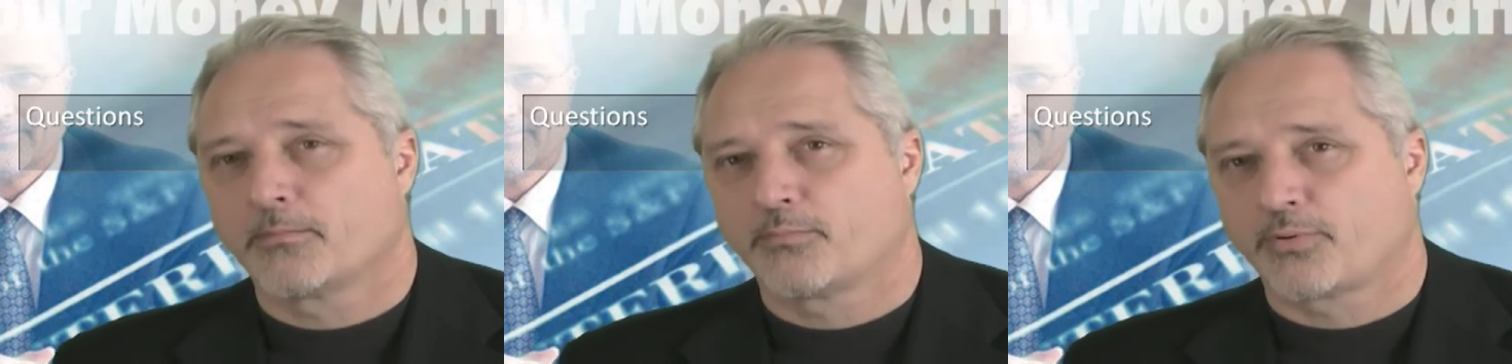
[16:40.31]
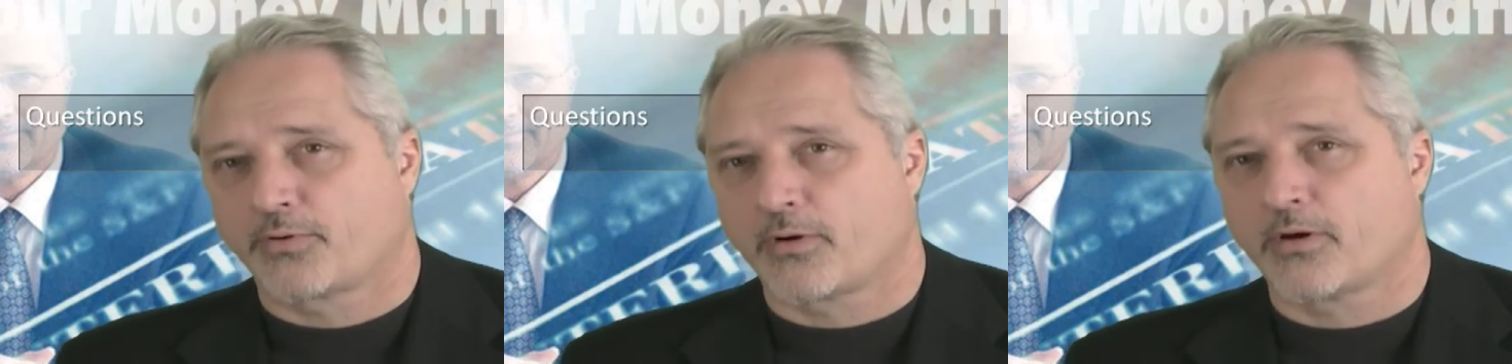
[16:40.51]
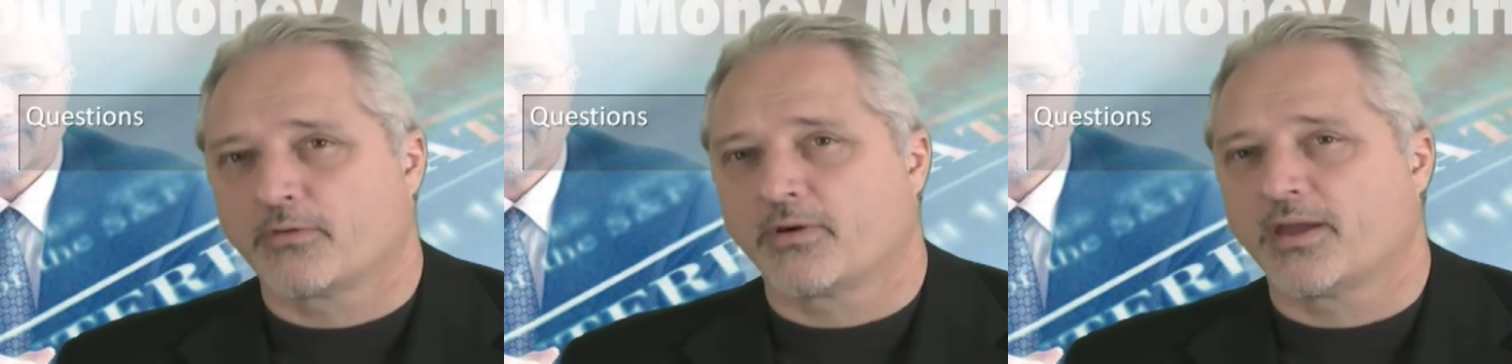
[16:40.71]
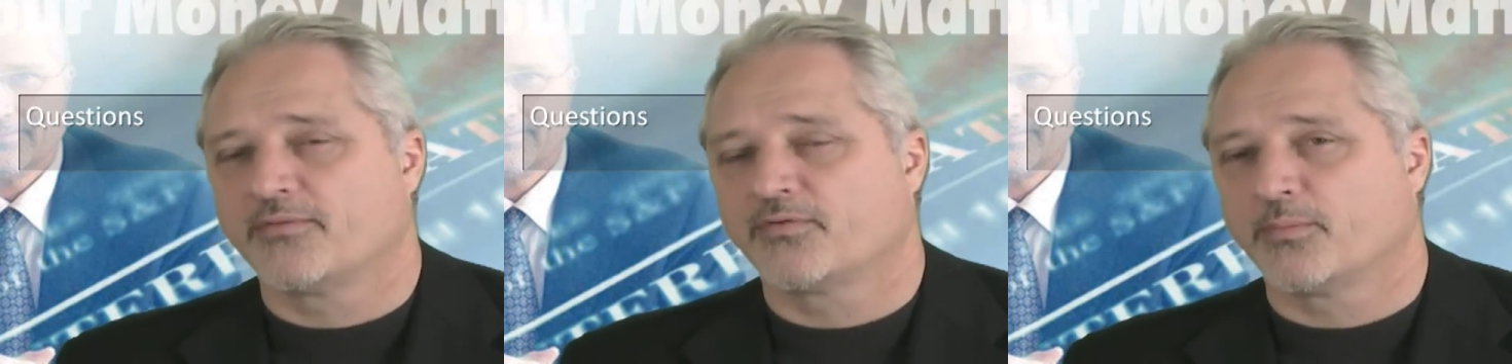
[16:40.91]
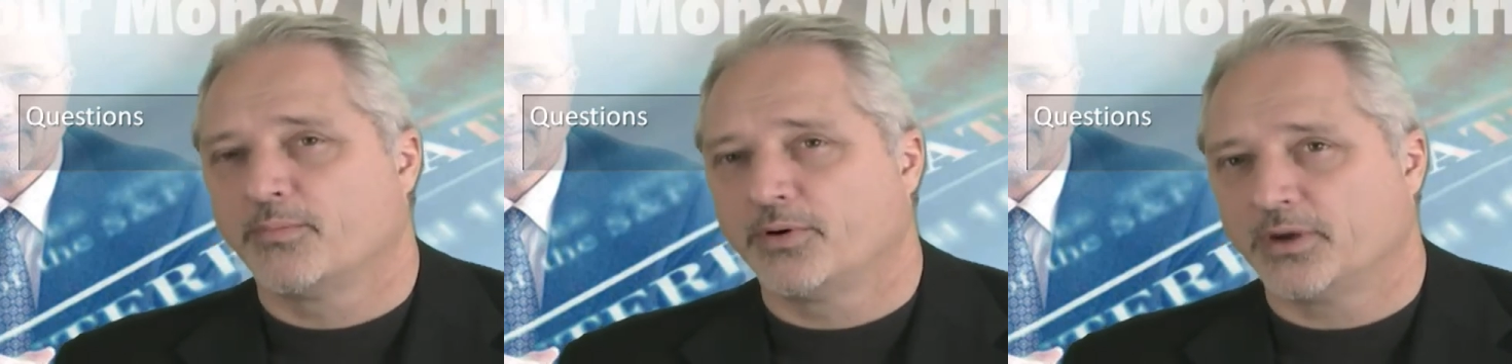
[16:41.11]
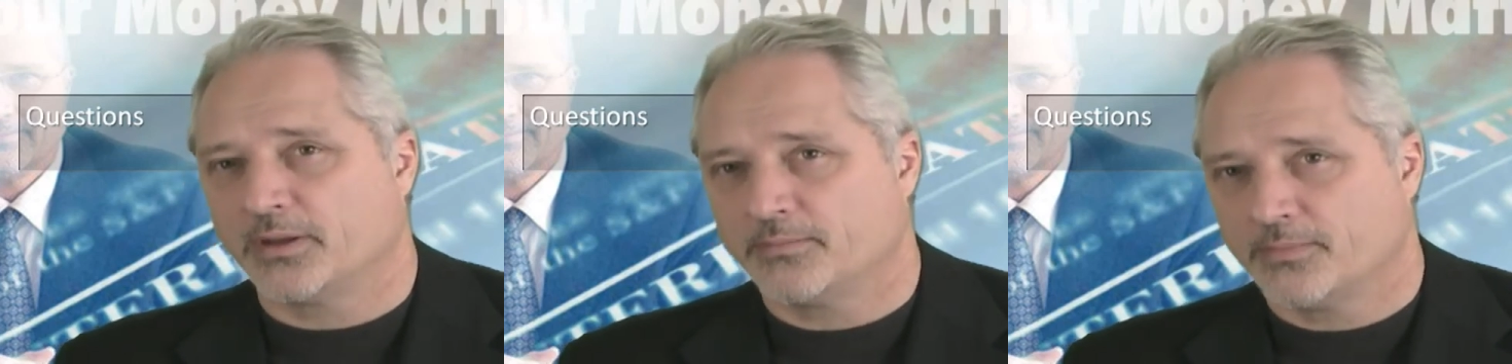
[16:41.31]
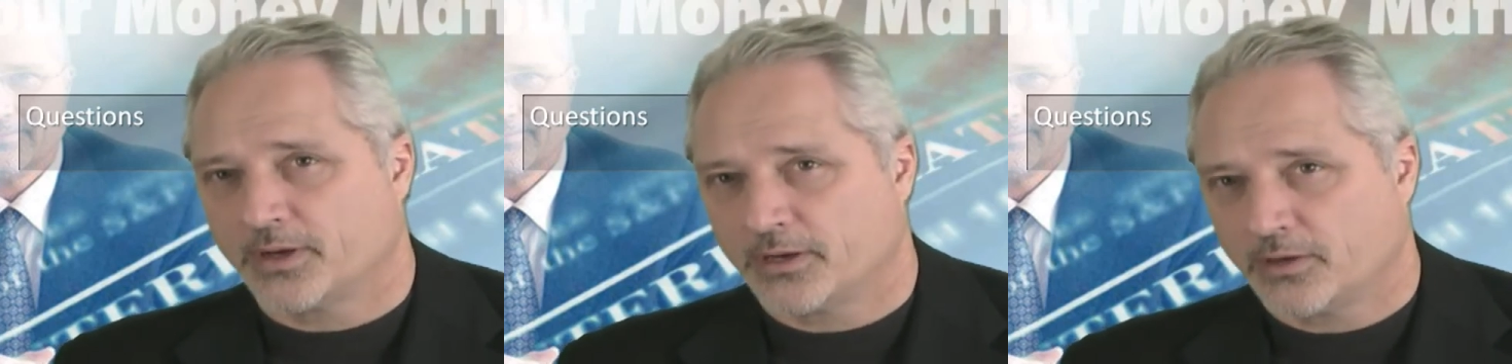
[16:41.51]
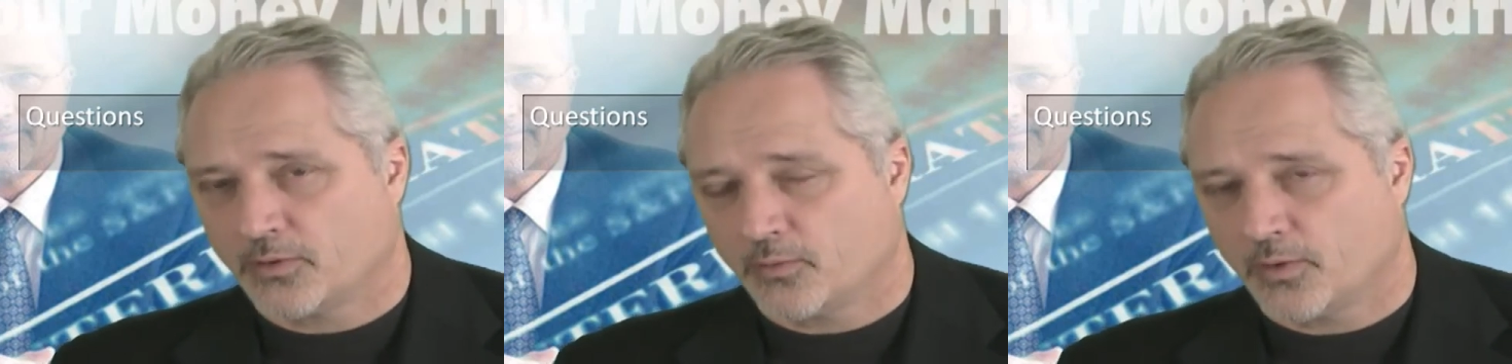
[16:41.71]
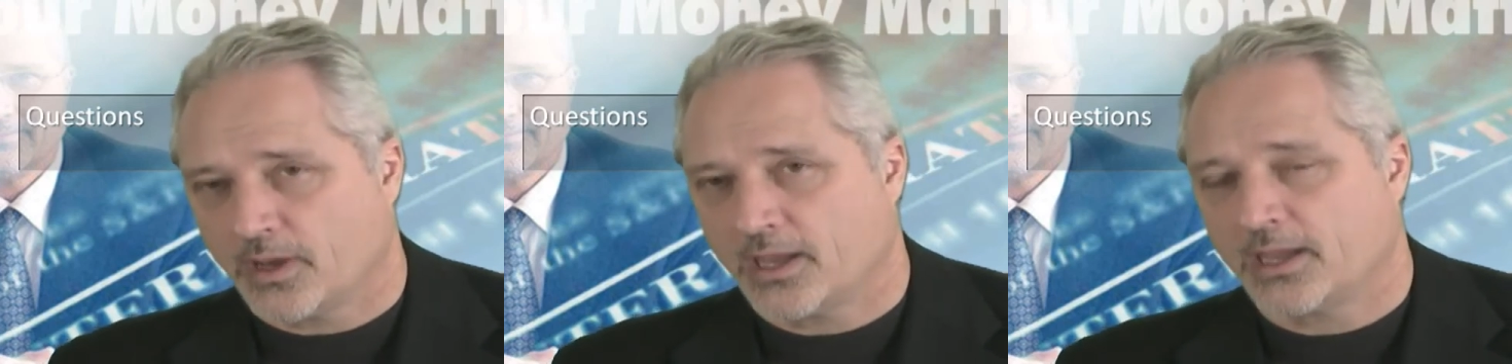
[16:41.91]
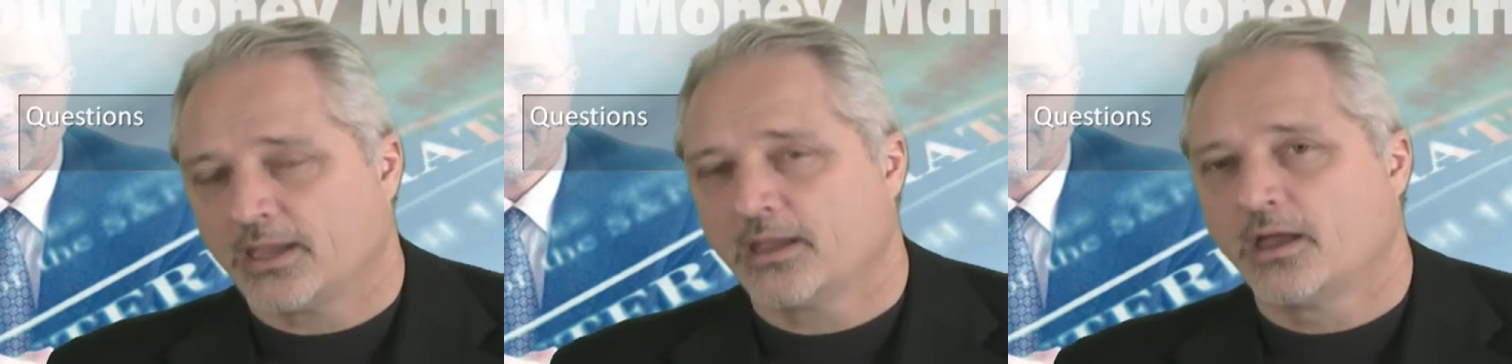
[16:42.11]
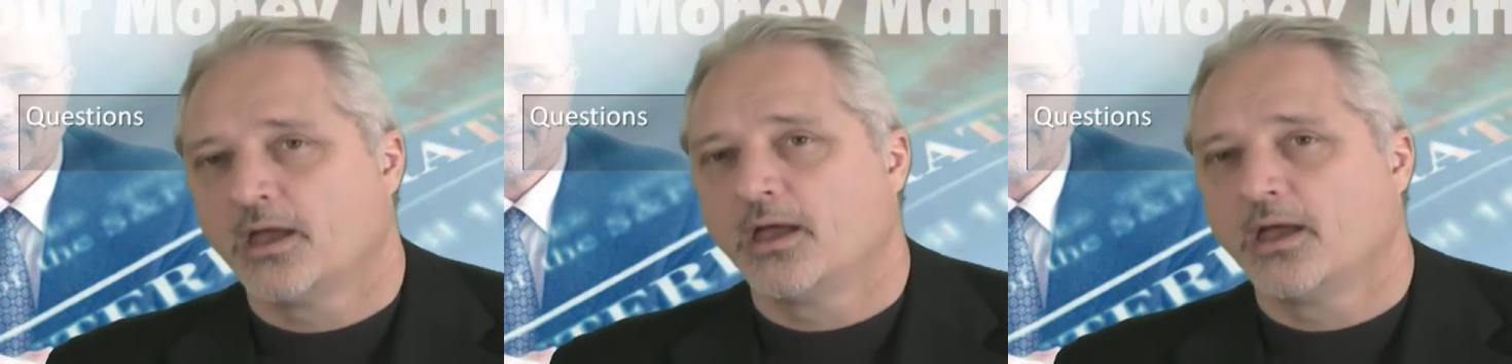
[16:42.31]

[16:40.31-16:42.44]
program for putting money away